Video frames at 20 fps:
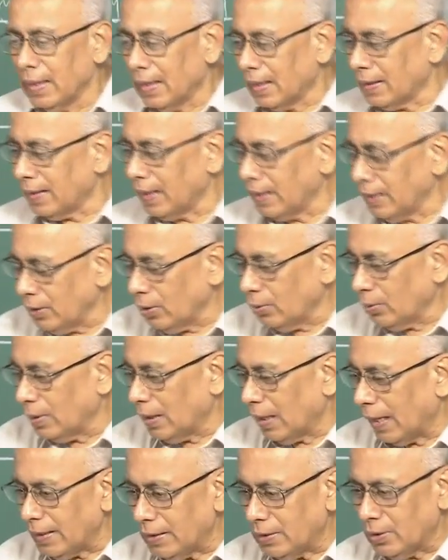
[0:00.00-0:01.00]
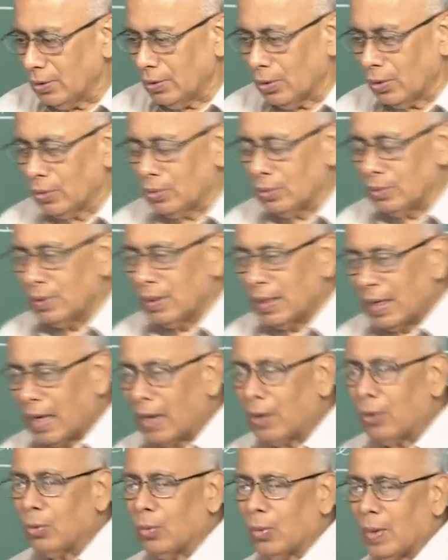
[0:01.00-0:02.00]
and then you would like to know
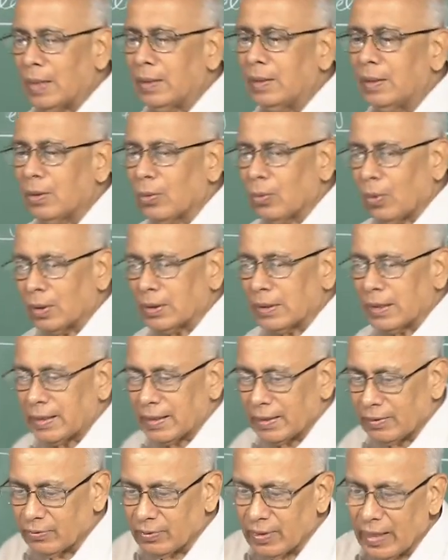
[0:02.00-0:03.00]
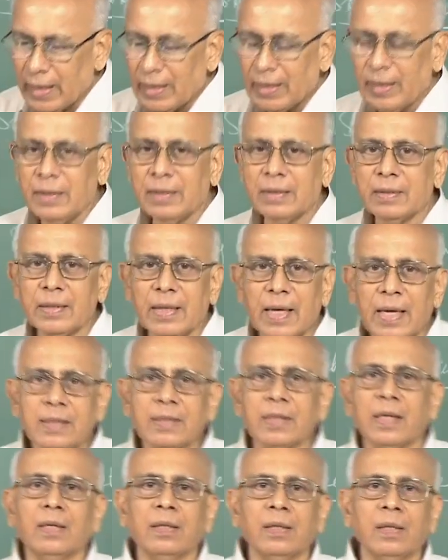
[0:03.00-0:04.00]
how one quantity varies
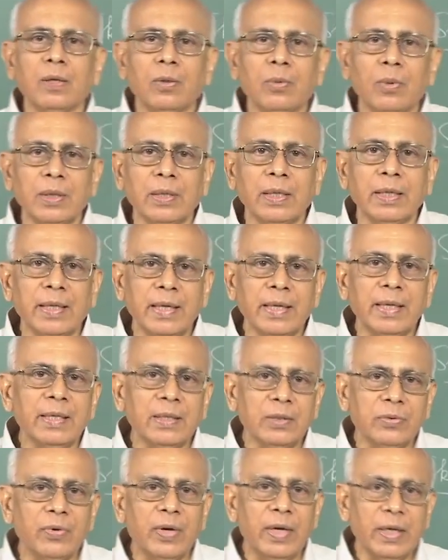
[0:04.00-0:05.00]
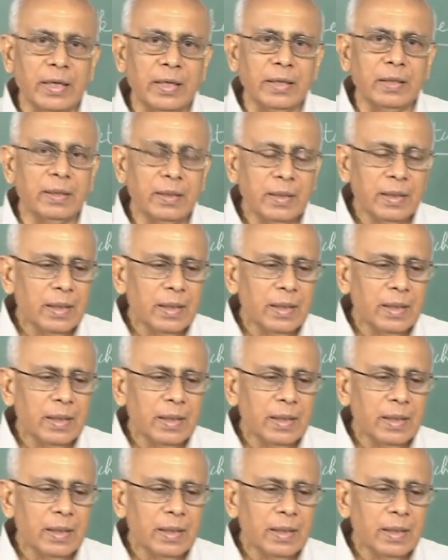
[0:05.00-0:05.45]
as another quantity is varied.